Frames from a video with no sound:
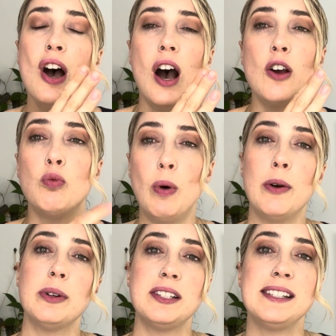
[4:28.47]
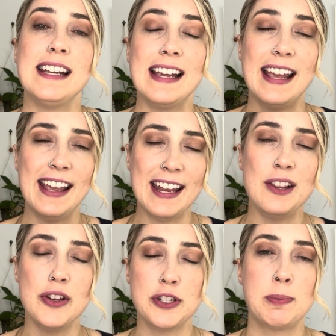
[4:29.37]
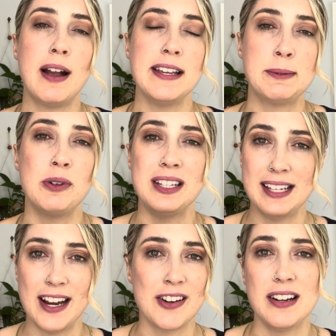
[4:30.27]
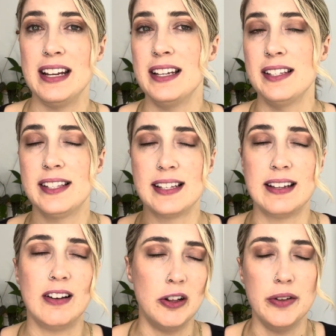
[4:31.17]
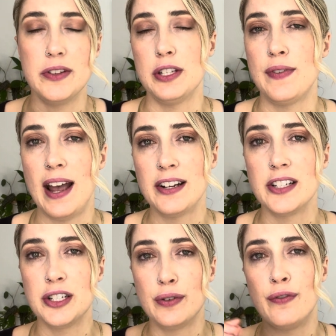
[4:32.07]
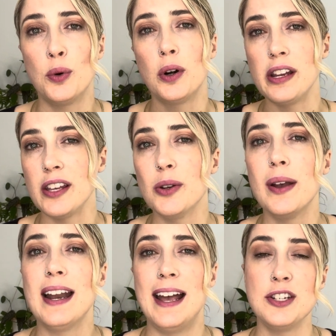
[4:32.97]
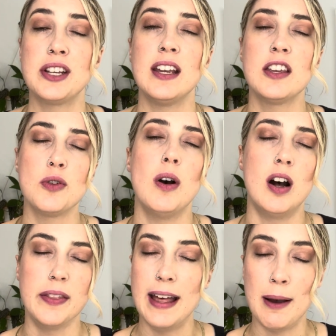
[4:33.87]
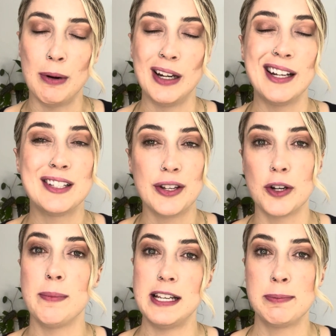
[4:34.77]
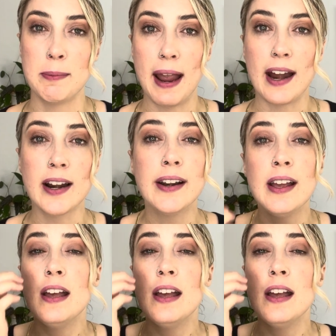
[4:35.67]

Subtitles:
on what we're seeing in those price points, areas, all of those factors for you and educate you on that market so you're best prepared.